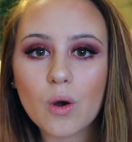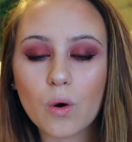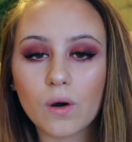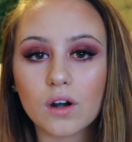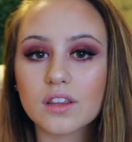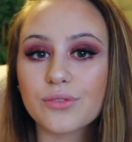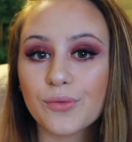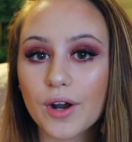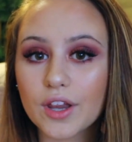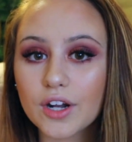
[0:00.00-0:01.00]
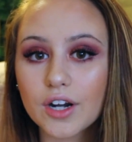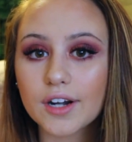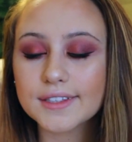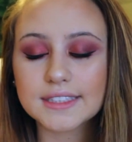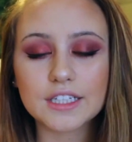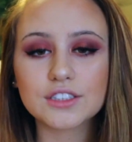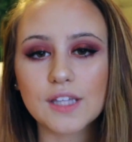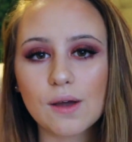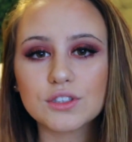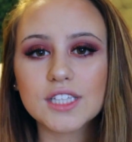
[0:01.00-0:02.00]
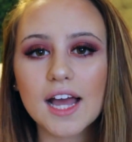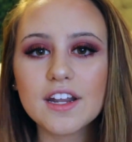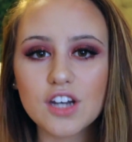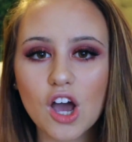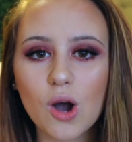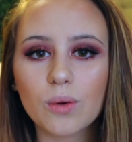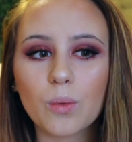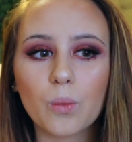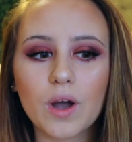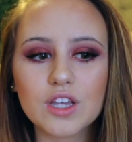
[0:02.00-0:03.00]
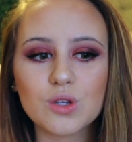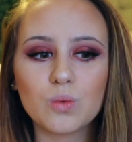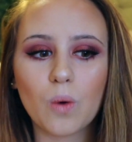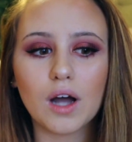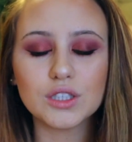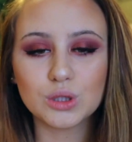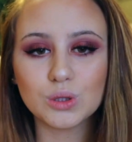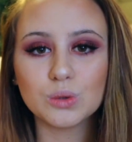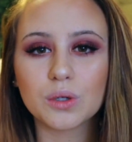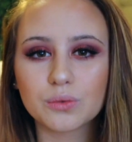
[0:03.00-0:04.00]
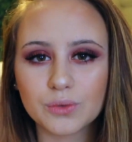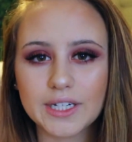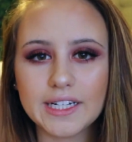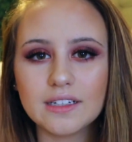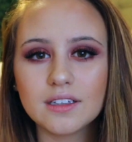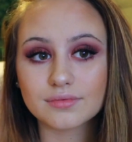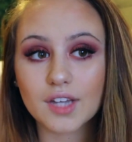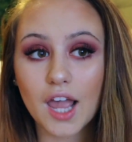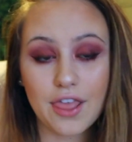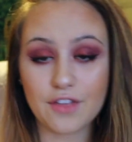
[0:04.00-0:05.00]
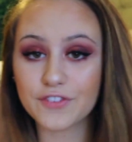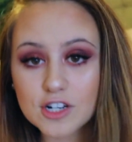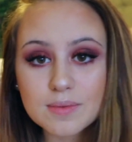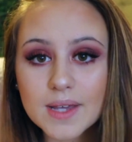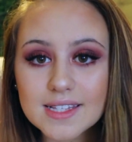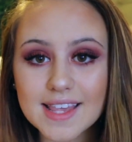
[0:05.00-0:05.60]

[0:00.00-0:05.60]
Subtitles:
or thrillers. So just kind of know what you want to read in the first place.